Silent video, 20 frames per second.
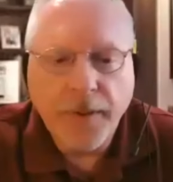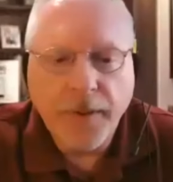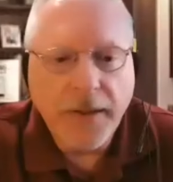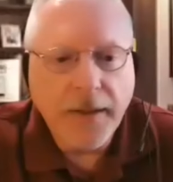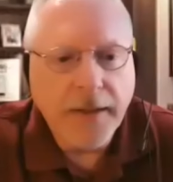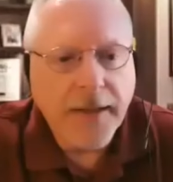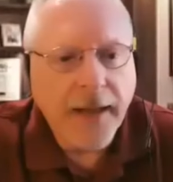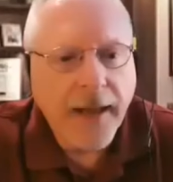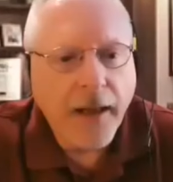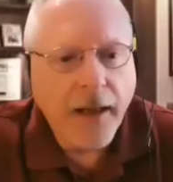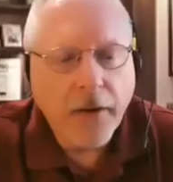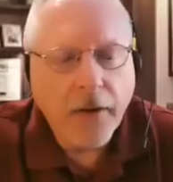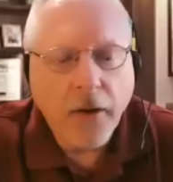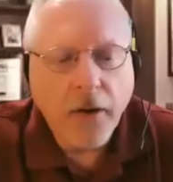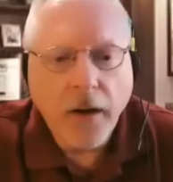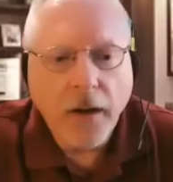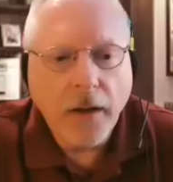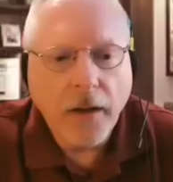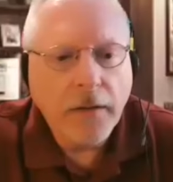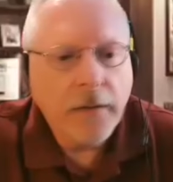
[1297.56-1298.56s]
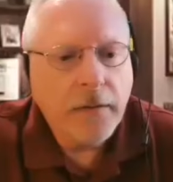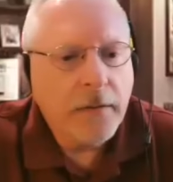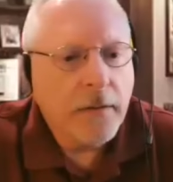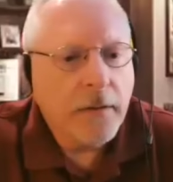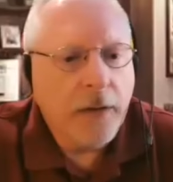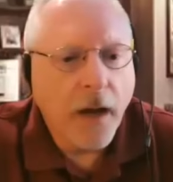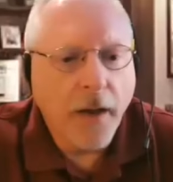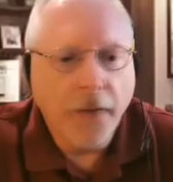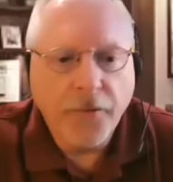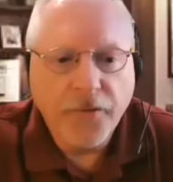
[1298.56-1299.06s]
be alcohol,
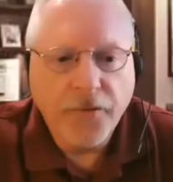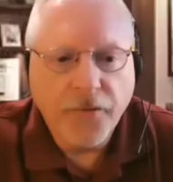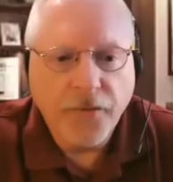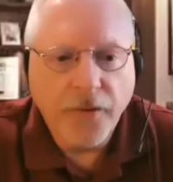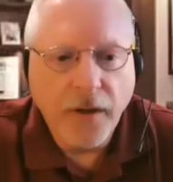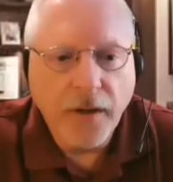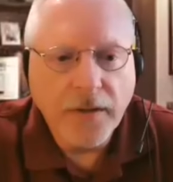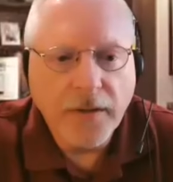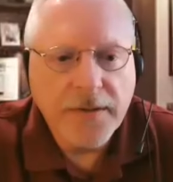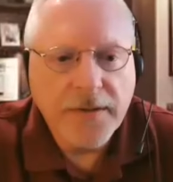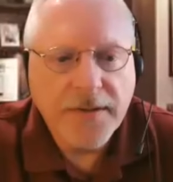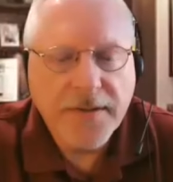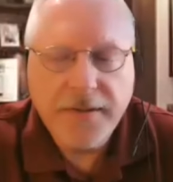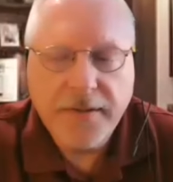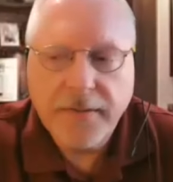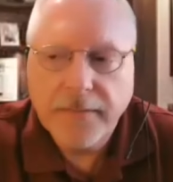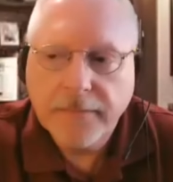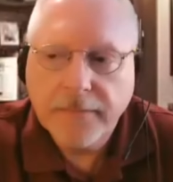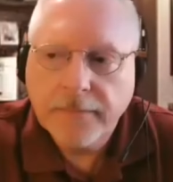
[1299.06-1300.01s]
other drugs,